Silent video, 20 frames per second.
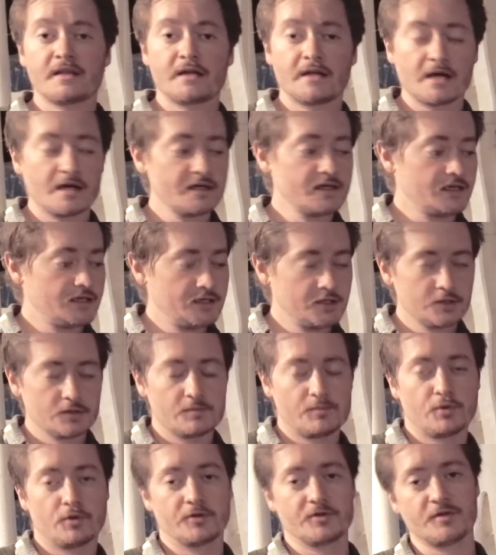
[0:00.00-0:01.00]
the night here
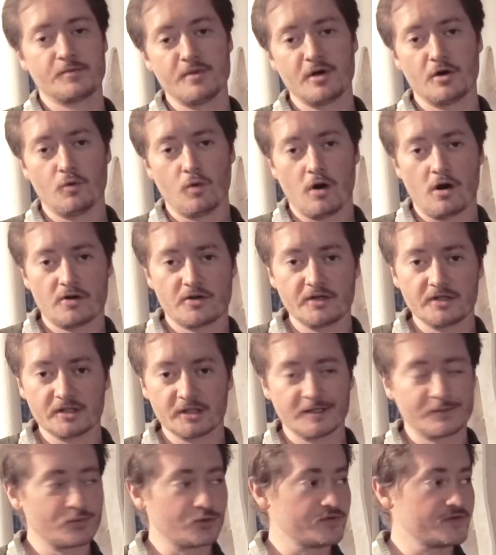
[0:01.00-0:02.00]
aboard the Milwaukee
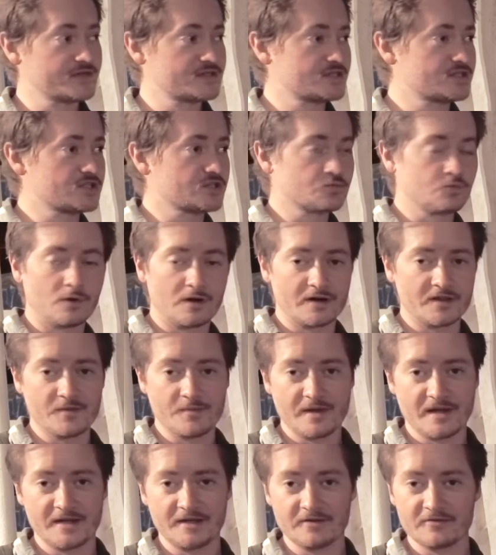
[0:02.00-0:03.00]
Clipper, and this is just one of the
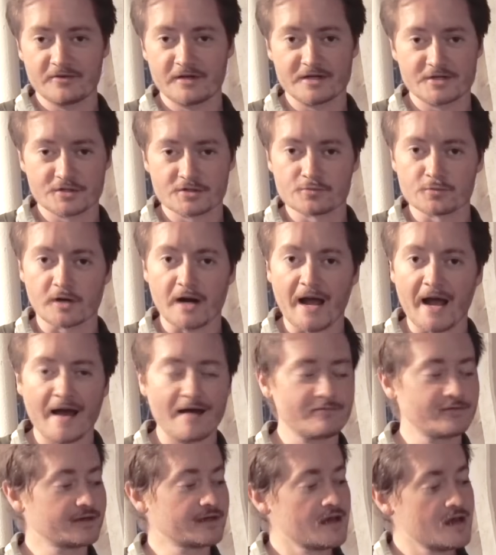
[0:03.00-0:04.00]
many adventures we're
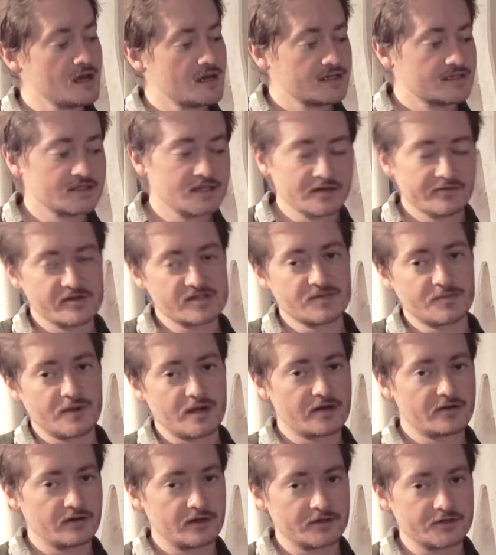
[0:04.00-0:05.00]
having to give us a
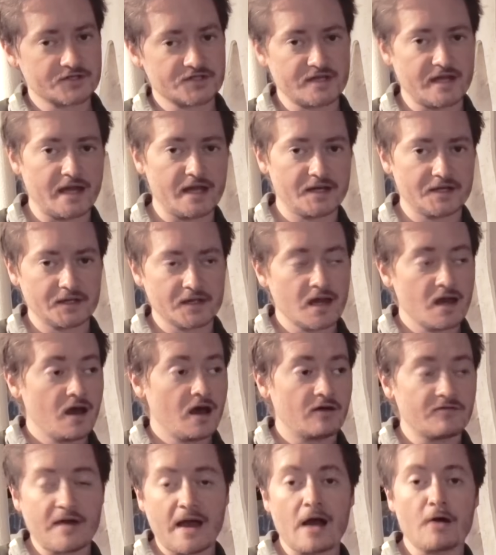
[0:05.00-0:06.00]
better understanding
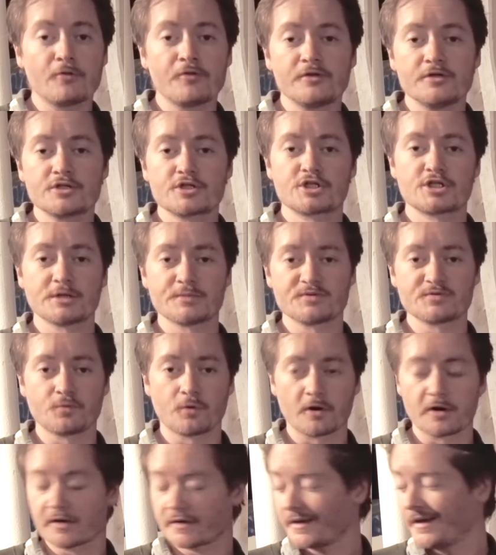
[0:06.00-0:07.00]
of how these ships
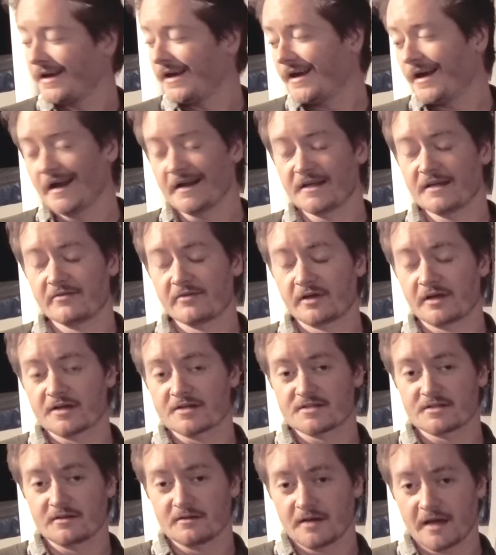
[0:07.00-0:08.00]
work and giving
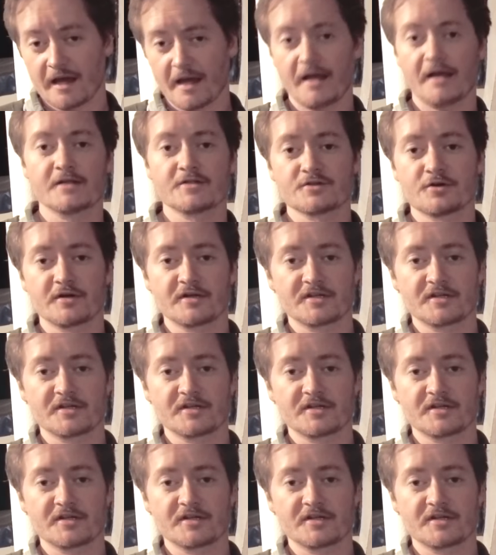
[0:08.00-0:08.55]
us a hands-on